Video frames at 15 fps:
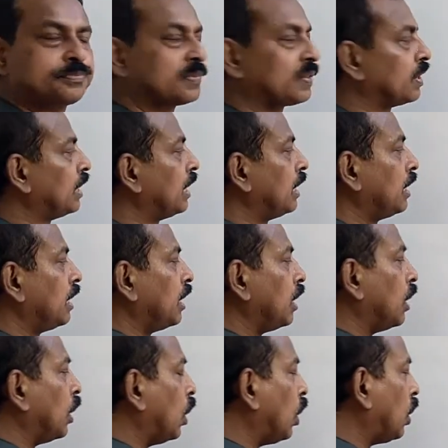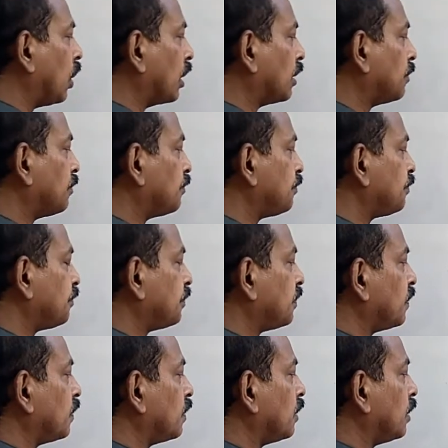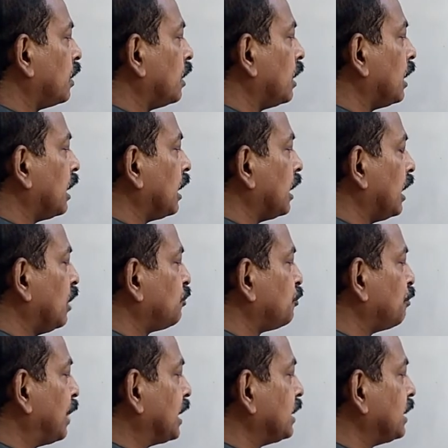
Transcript: or F by L